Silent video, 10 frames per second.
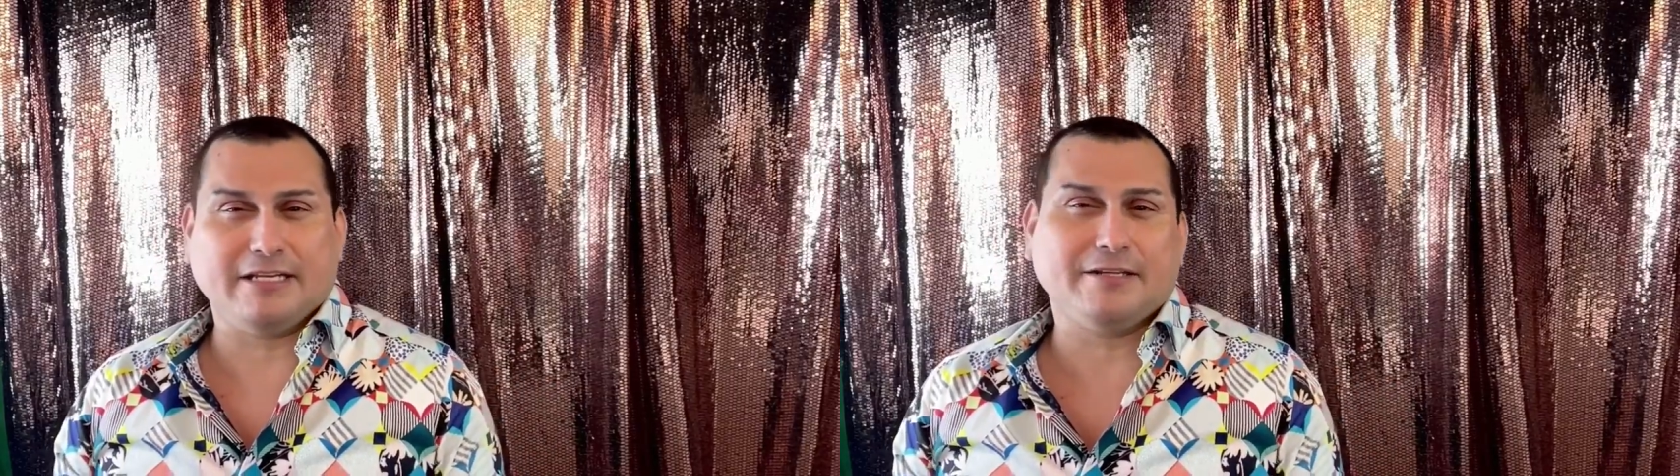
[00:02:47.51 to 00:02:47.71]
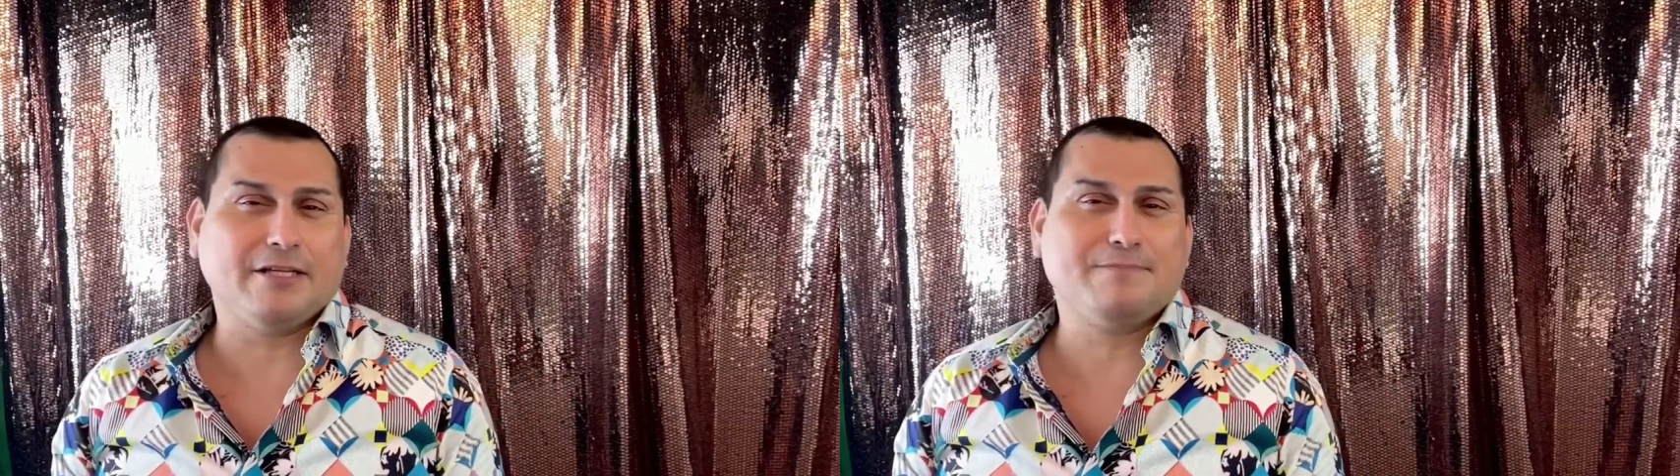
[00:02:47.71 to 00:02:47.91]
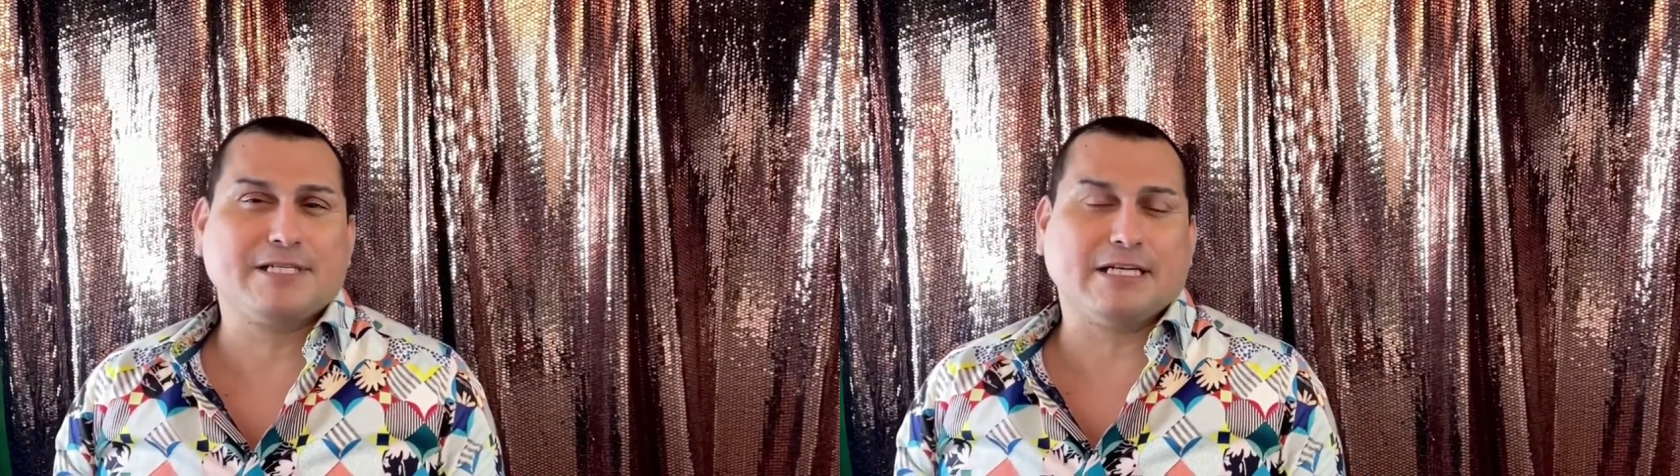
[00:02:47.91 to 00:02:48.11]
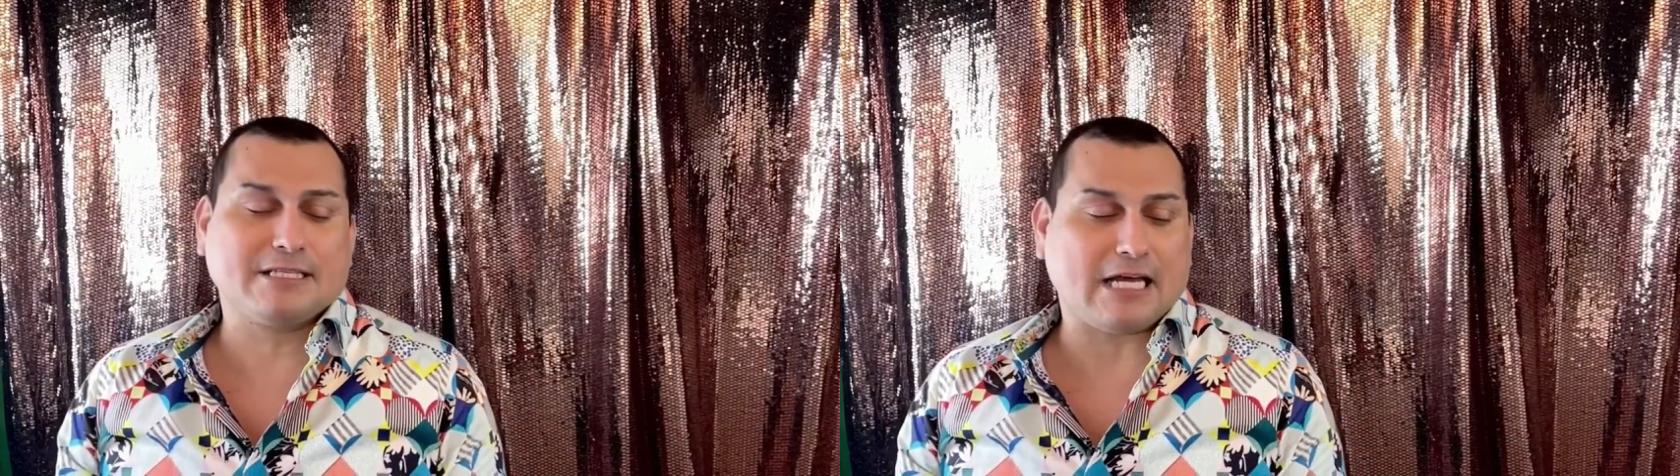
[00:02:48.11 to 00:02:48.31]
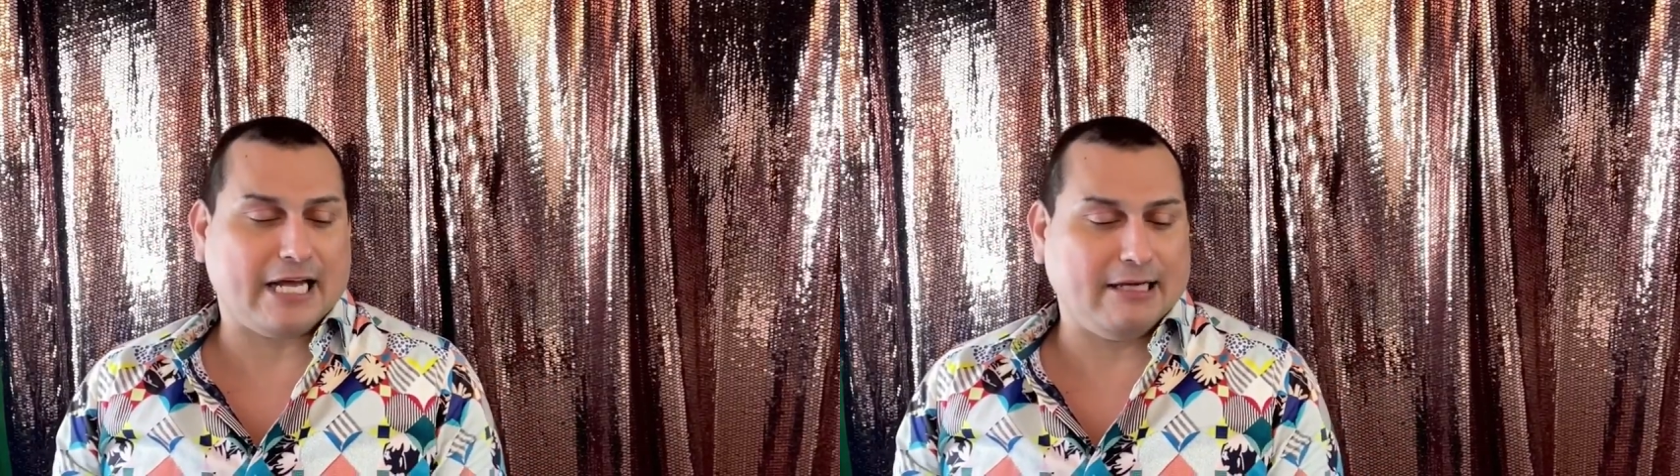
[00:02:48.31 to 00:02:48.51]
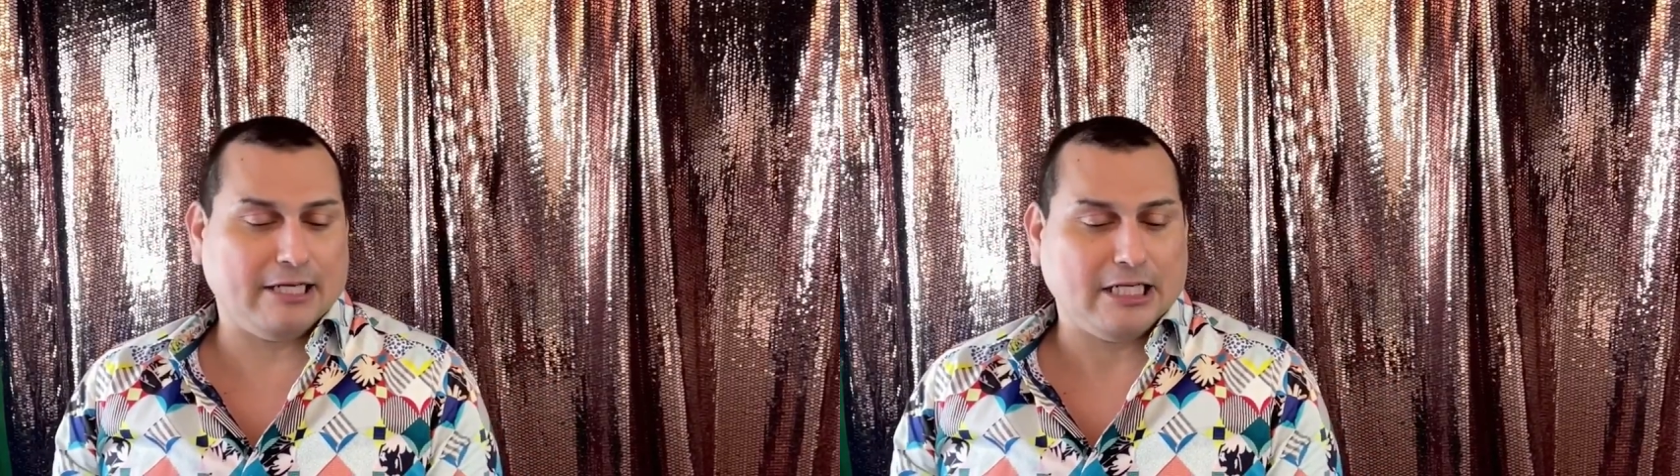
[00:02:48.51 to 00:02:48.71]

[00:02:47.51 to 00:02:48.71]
in the lipsticks. I